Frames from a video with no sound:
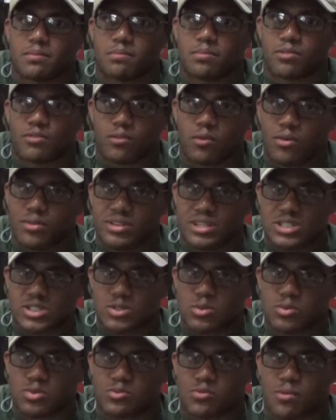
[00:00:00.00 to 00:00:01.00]
before these
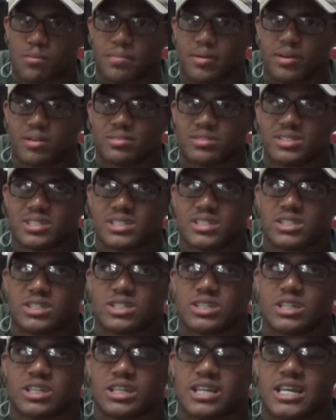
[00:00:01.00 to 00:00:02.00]
schools were built,
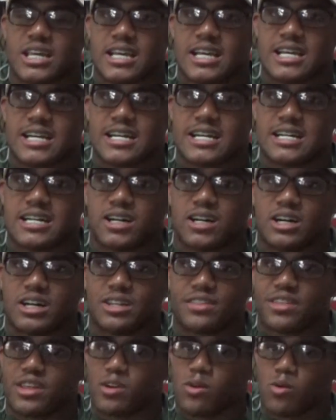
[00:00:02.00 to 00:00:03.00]

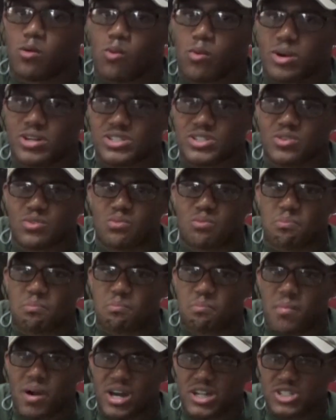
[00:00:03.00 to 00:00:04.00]
there wasn't
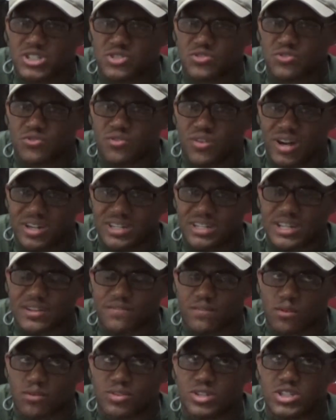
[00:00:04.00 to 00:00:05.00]
much funding
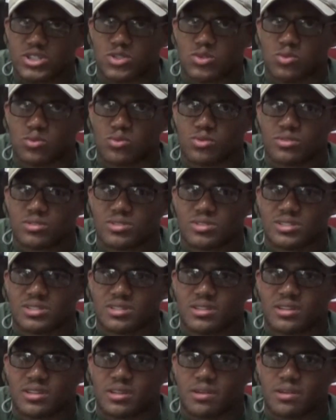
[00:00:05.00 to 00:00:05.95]
for these schools.